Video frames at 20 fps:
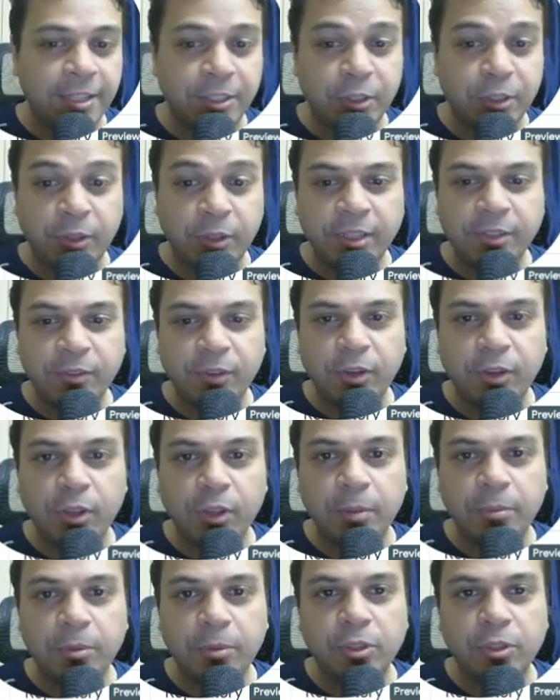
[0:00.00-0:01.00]
So in this
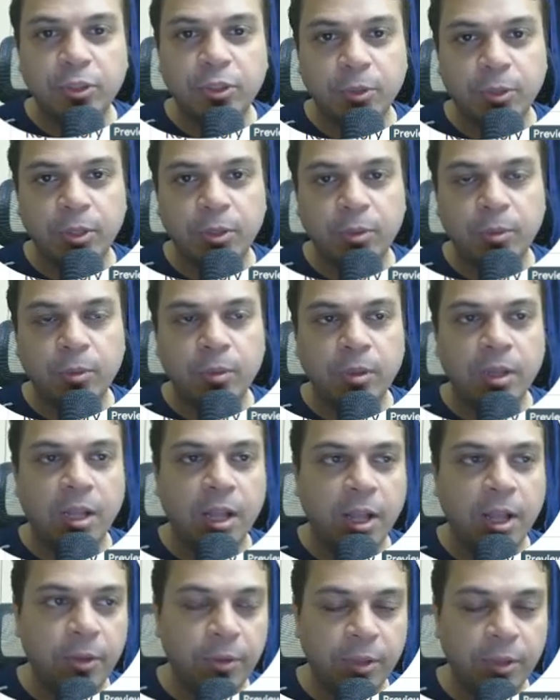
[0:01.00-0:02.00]
video, I'm going to show you
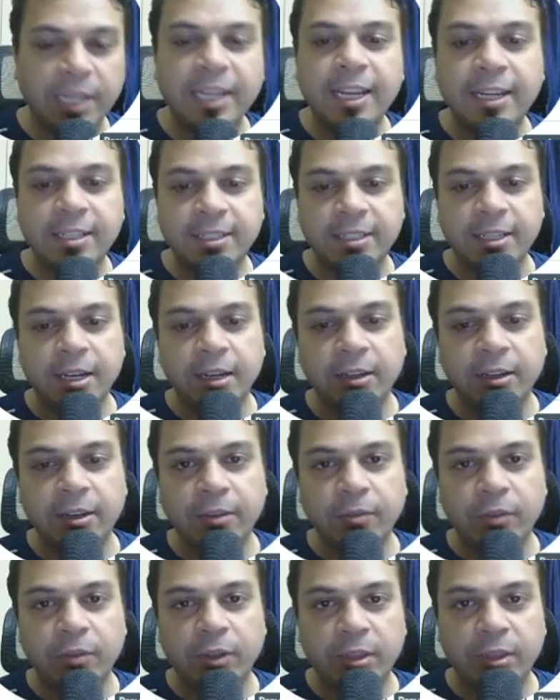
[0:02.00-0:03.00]
how you can get
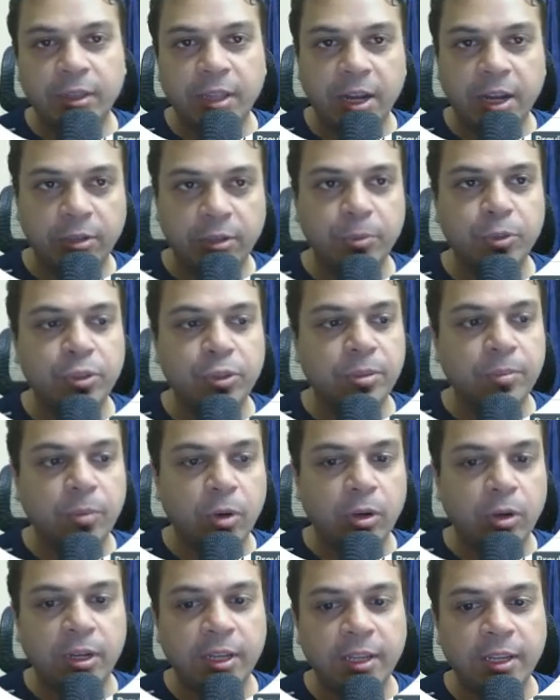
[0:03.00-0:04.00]
started with attribution
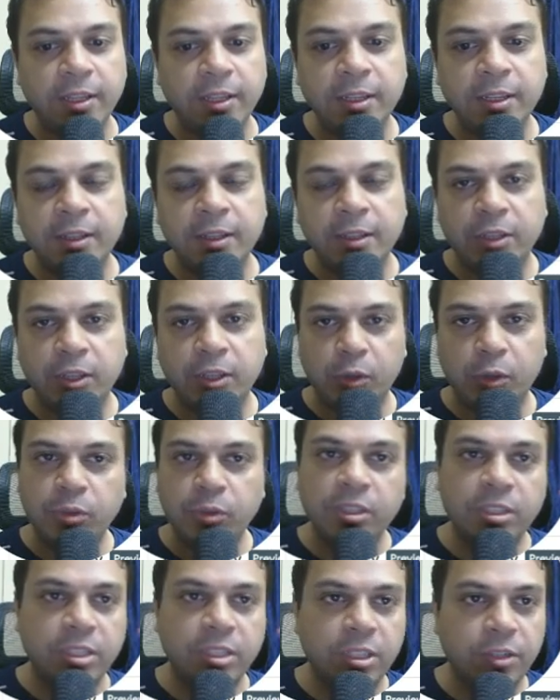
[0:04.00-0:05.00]
modeling
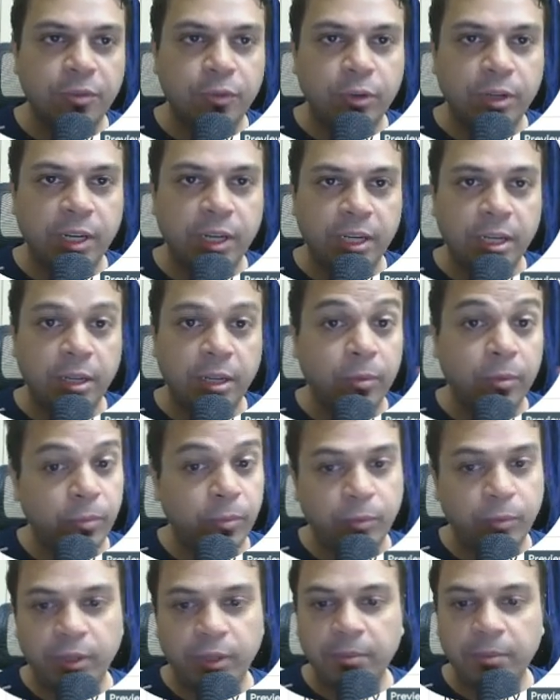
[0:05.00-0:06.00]
using GA4 data
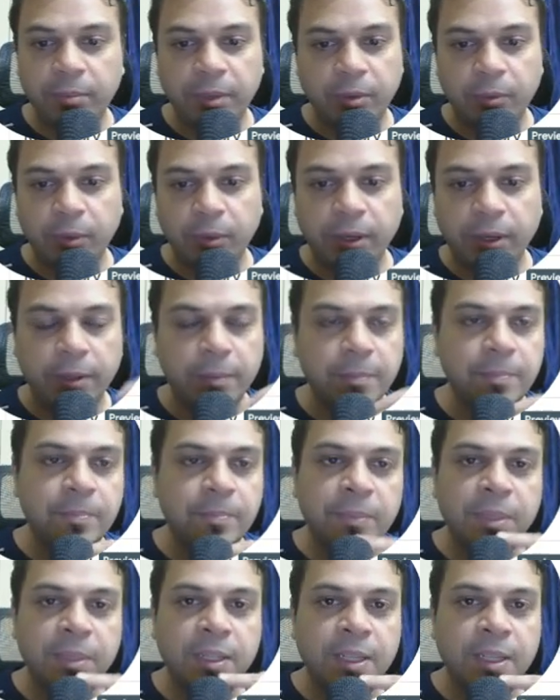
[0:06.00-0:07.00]
within BigQuery.
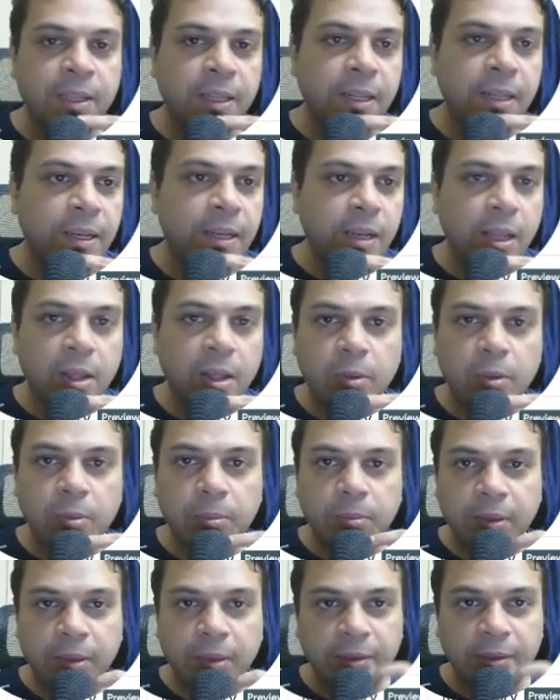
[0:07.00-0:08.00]

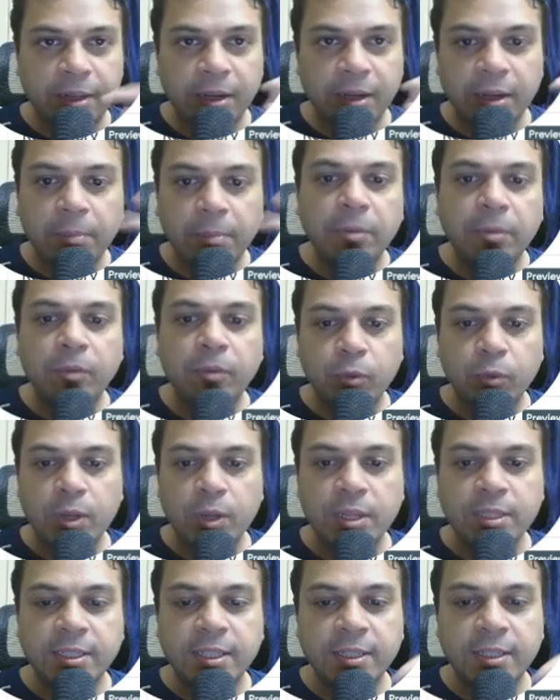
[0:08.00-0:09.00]
Now, there are a couple of
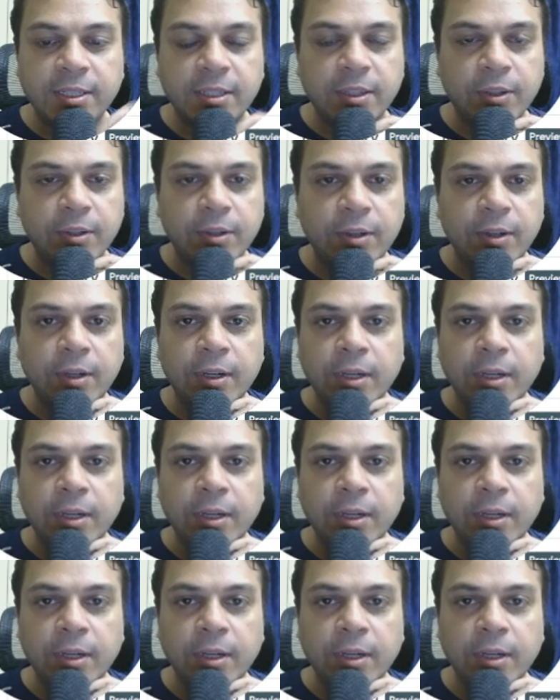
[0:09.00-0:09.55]
nuances here.